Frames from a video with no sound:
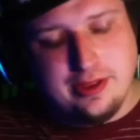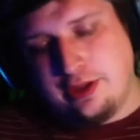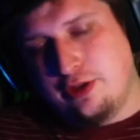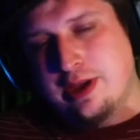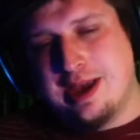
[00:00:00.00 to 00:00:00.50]

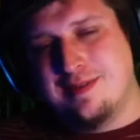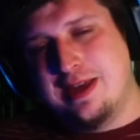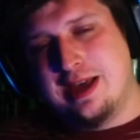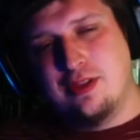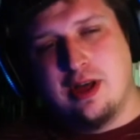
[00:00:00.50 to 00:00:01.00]
Like you have
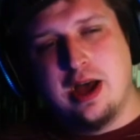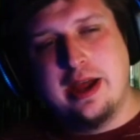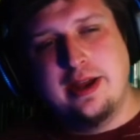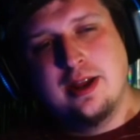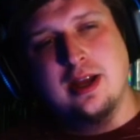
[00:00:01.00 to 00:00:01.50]
that
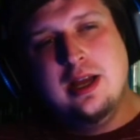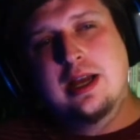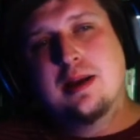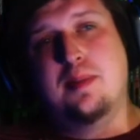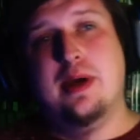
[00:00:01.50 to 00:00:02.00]
line,
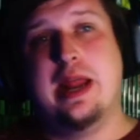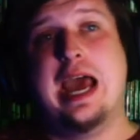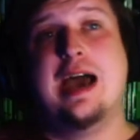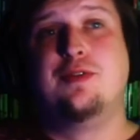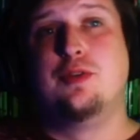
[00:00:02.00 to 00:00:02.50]
but
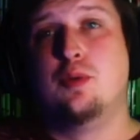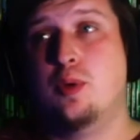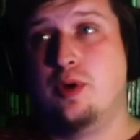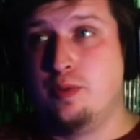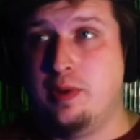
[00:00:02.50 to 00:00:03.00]

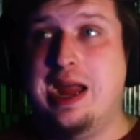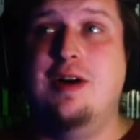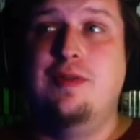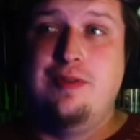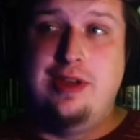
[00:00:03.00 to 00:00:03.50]
afterward,
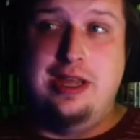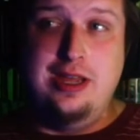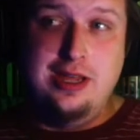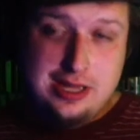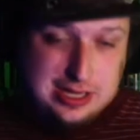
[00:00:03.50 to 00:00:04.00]

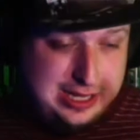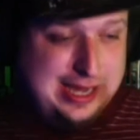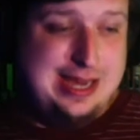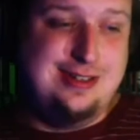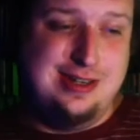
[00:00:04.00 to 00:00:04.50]
Ralphie
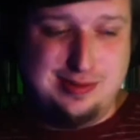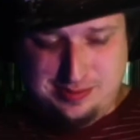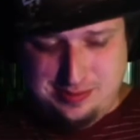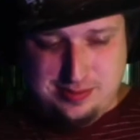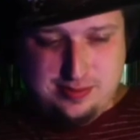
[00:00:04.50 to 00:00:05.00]
ends up
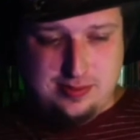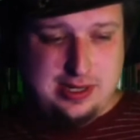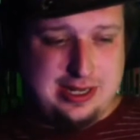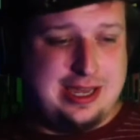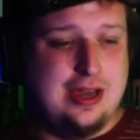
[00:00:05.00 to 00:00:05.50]

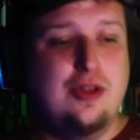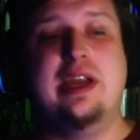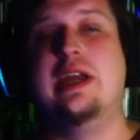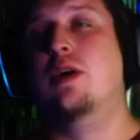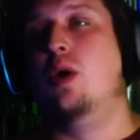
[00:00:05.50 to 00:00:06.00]

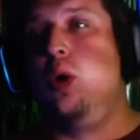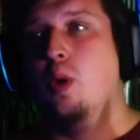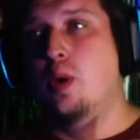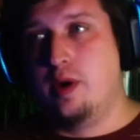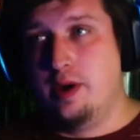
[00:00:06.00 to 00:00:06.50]
killing a
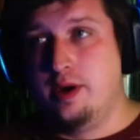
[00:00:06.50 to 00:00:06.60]
whore,